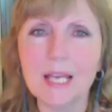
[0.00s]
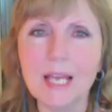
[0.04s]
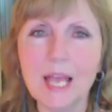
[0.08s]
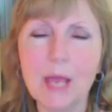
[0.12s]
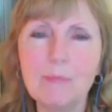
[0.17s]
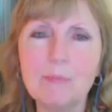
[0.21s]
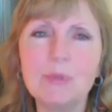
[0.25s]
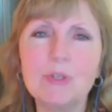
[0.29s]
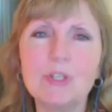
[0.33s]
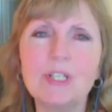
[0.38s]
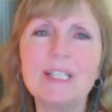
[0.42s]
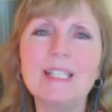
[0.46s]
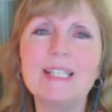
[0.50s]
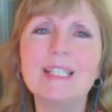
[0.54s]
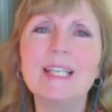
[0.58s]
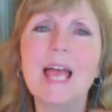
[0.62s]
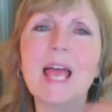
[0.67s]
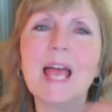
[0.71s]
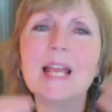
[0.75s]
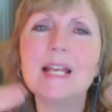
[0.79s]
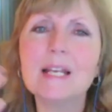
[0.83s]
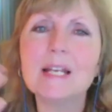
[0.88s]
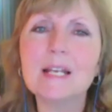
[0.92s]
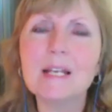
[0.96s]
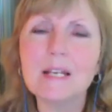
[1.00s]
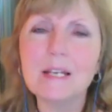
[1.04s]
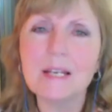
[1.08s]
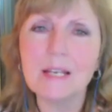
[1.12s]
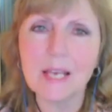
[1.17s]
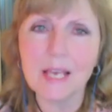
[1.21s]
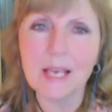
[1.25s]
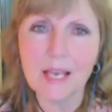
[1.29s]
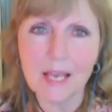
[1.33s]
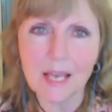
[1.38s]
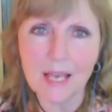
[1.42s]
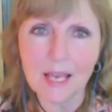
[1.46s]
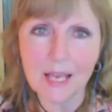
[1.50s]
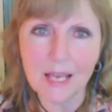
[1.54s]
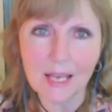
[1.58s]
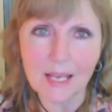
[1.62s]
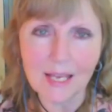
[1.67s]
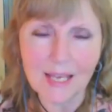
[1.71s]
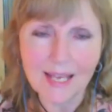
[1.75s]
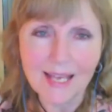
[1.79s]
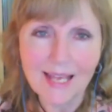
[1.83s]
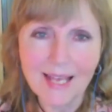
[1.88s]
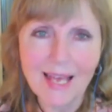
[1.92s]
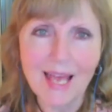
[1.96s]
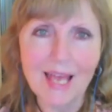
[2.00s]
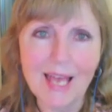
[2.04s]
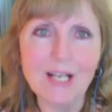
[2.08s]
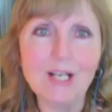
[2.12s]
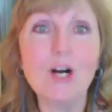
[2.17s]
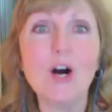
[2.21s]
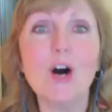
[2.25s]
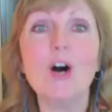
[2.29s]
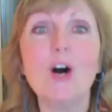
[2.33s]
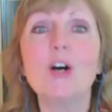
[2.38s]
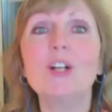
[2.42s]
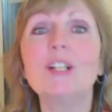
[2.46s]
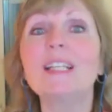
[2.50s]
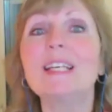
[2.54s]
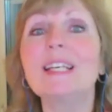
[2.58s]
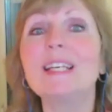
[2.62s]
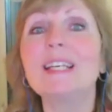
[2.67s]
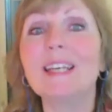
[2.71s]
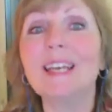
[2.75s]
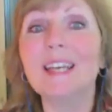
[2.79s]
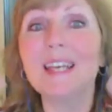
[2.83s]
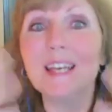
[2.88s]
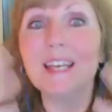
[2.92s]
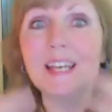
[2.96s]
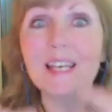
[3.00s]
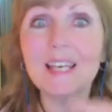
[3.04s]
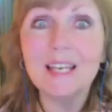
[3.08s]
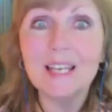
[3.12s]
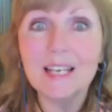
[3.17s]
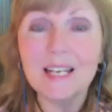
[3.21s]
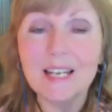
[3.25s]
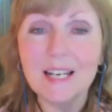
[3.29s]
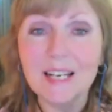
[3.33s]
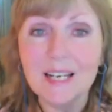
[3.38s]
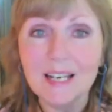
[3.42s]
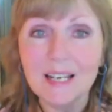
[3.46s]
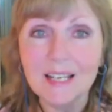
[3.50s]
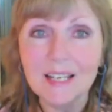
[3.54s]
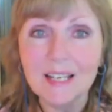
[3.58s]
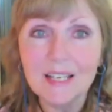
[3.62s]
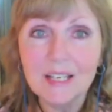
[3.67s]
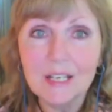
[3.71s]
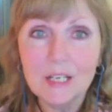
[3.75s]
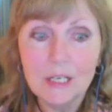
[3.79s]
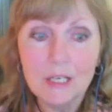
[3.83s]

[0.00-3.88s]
and pretending and calling in